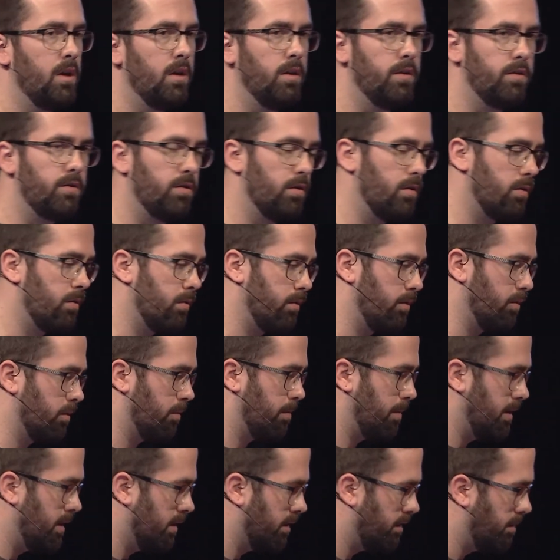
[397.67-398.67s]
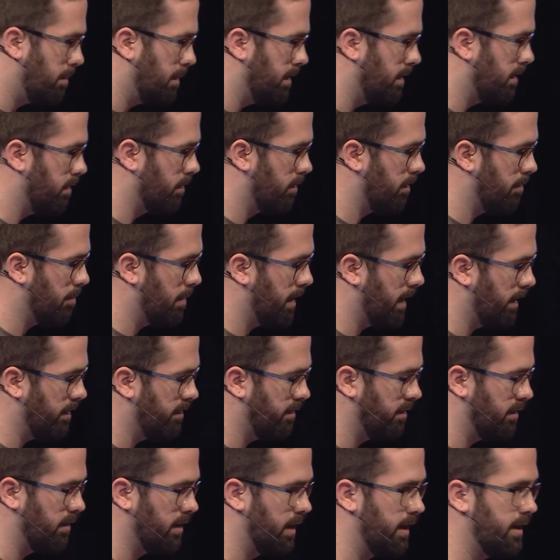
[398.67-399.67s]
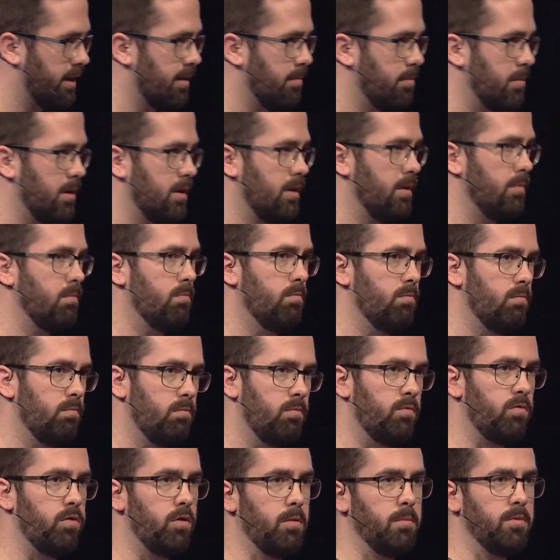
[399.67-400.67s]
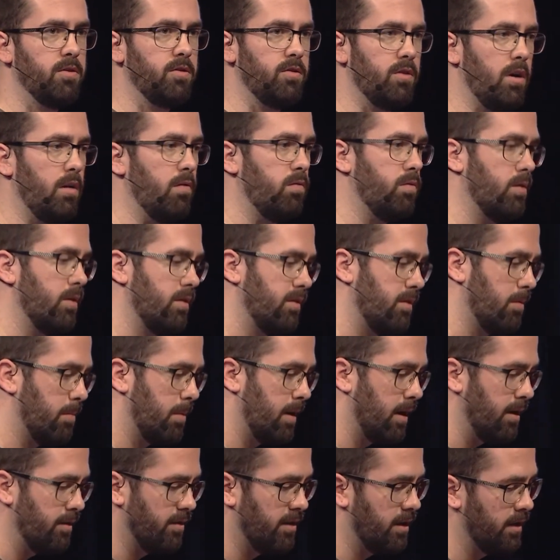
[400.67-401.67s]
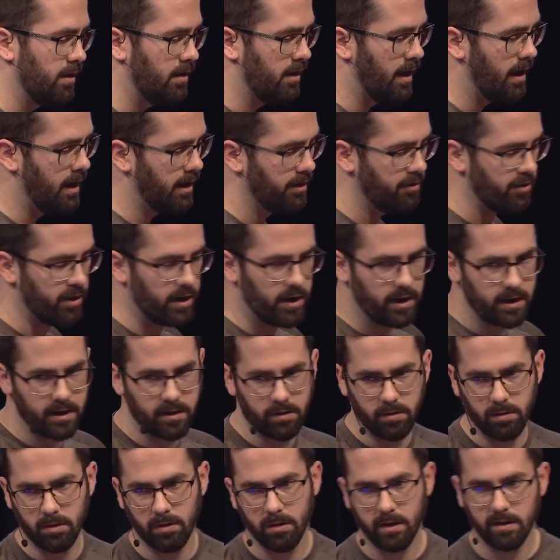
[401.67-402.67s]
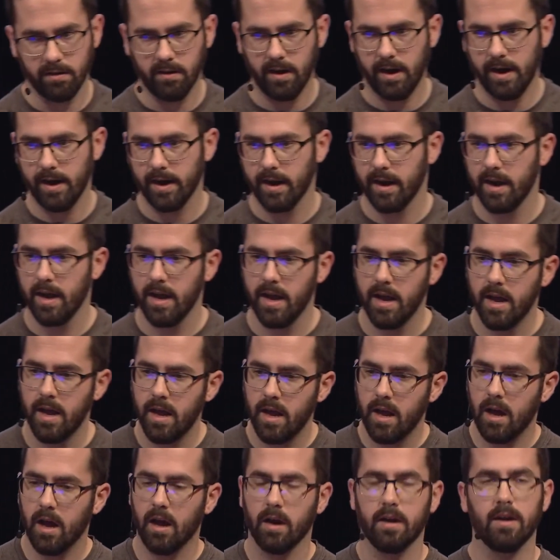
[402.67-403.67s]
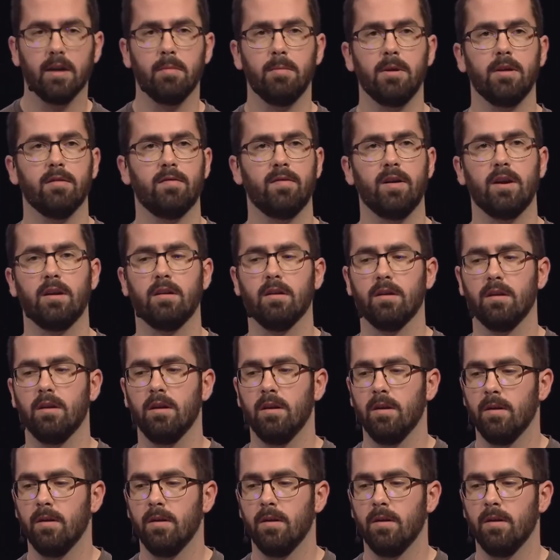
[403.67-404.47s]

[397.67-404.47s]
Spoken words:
So your PHP, your Apache, that can be from a software supply chain hijack or attack, can be affected.